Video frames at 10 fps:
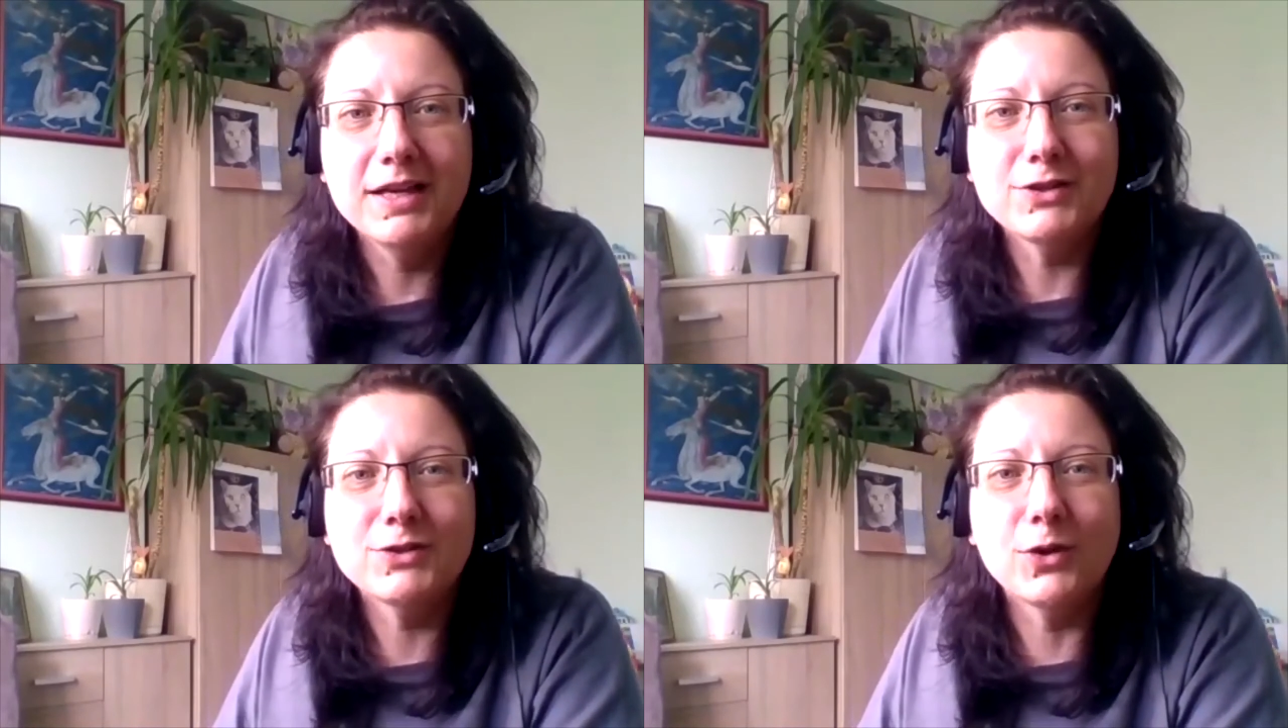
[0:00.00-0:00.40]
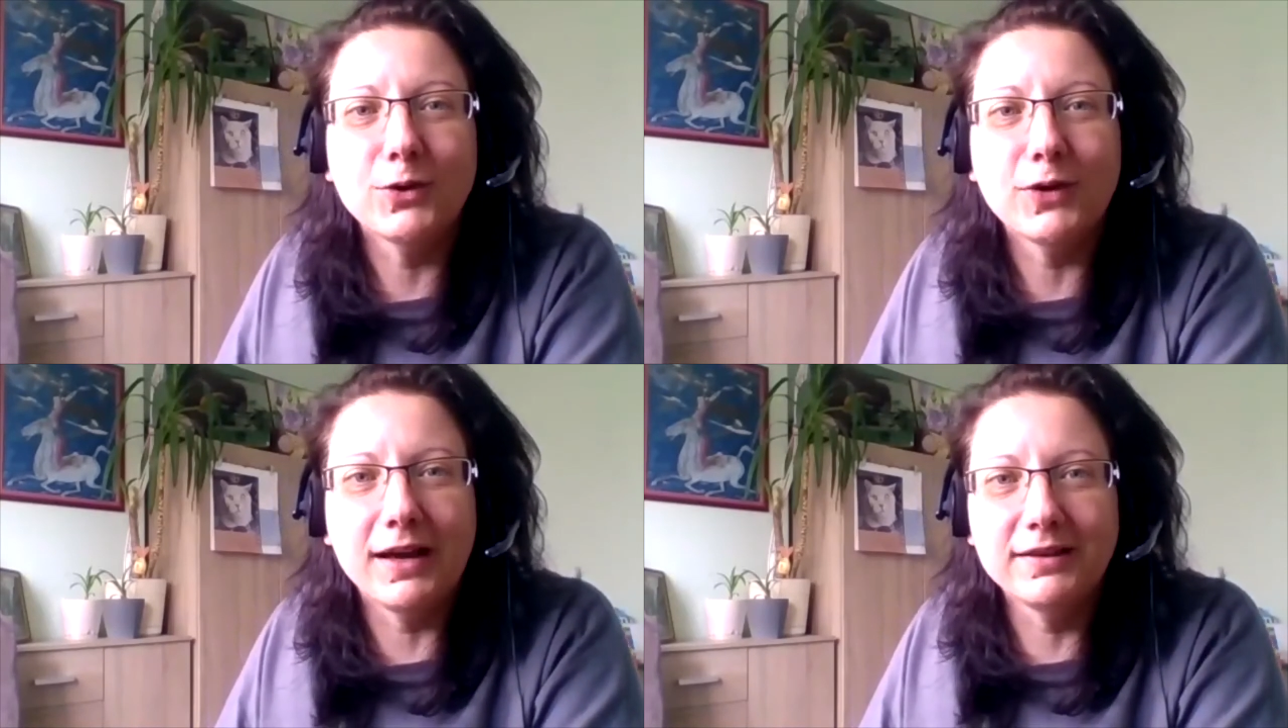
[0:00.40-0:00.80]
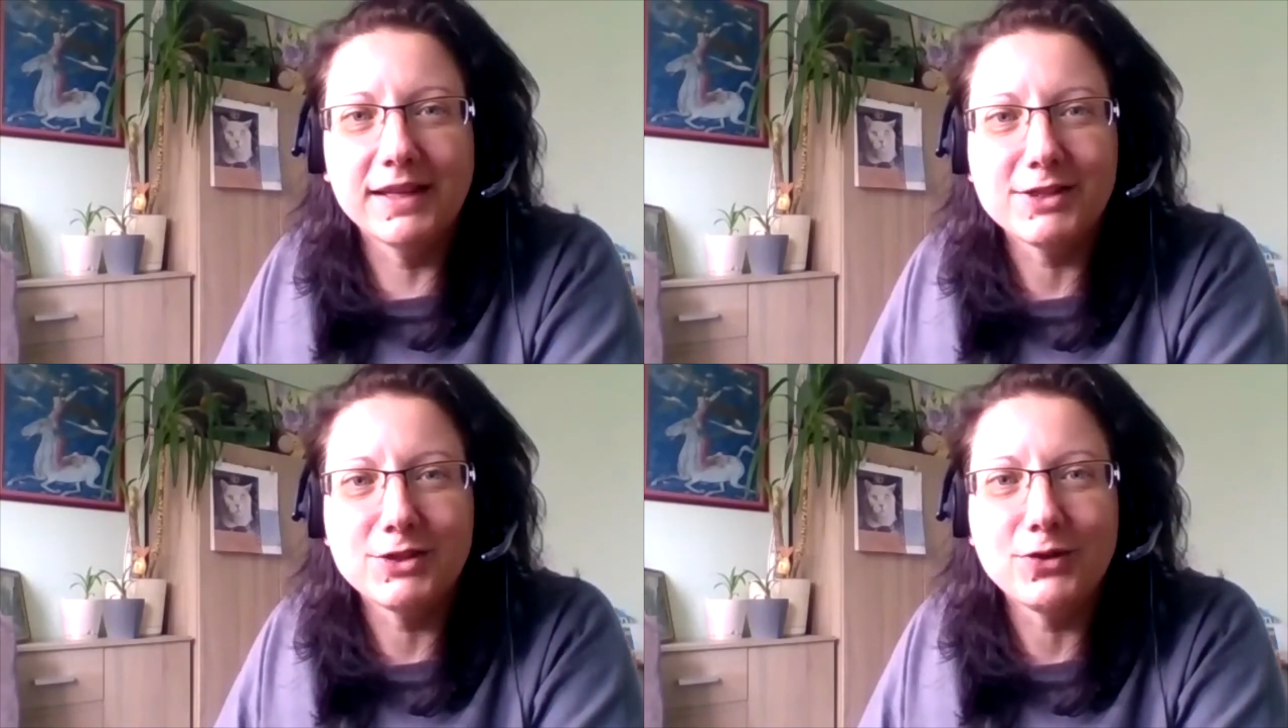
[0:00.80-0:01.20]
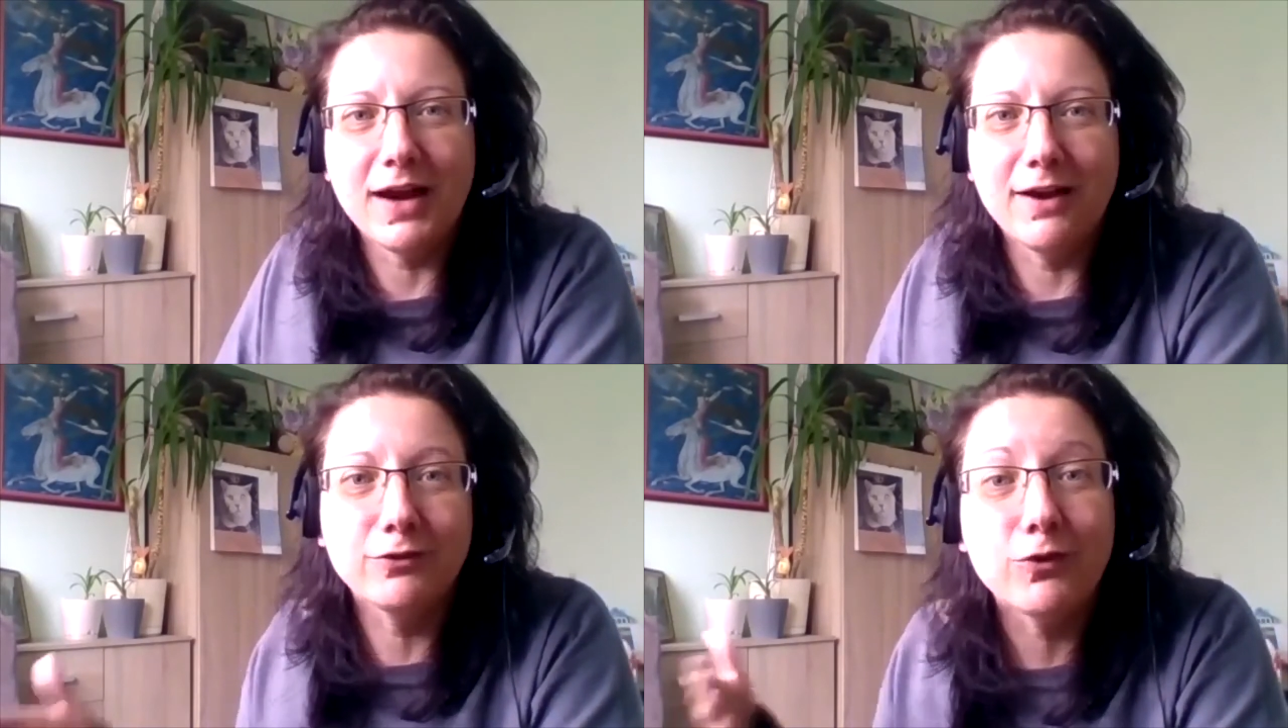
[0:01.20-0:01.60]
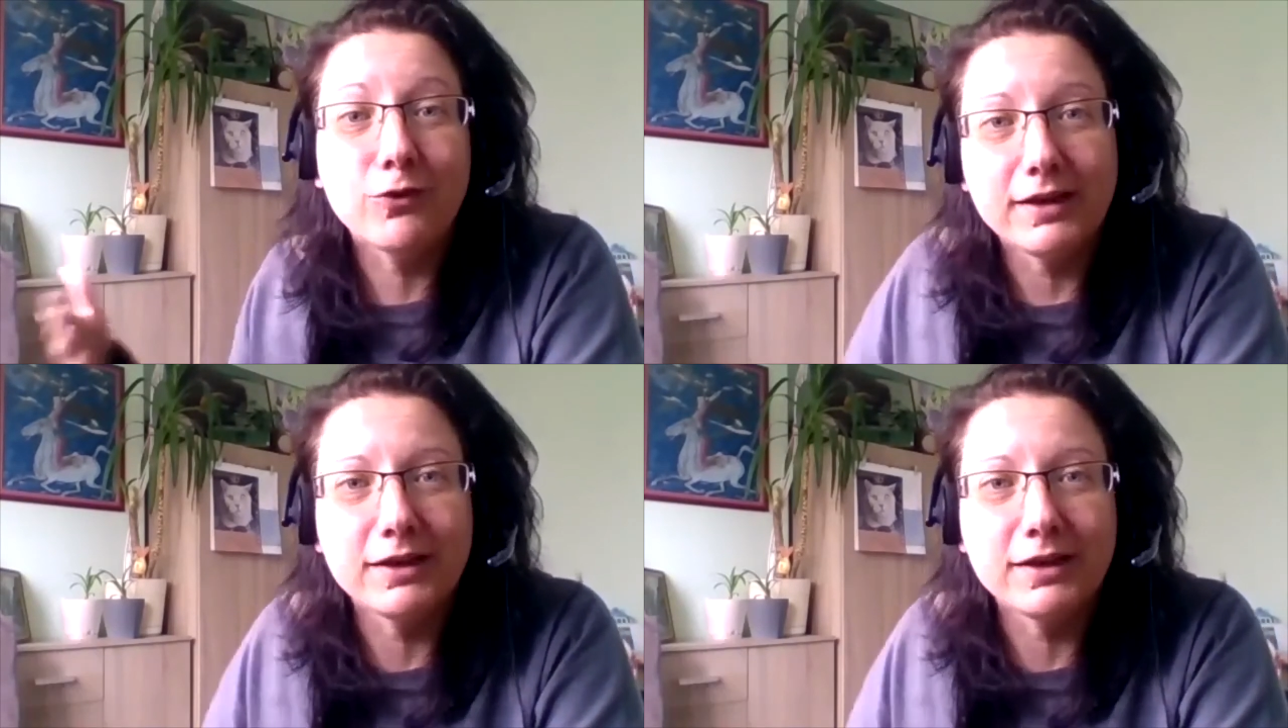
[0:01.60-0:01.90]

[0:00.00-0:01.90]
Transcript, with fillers: So unless you have great